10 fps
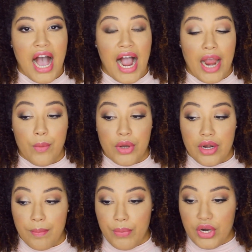I
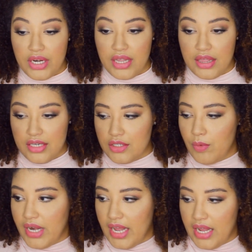would put this
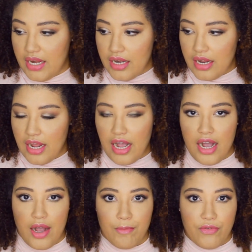one in
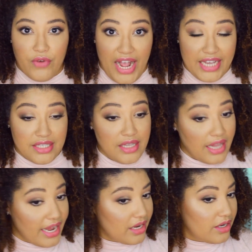um, as
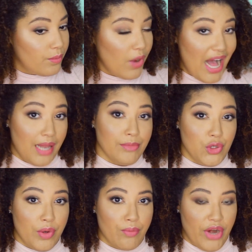like um,
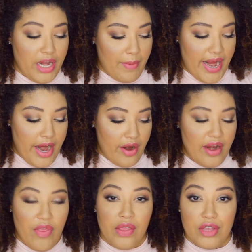doing braiding my hair
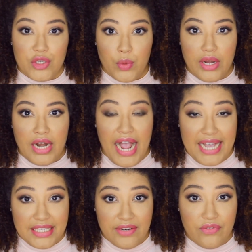and then this one
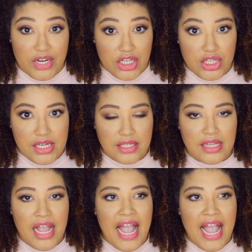as it finishes.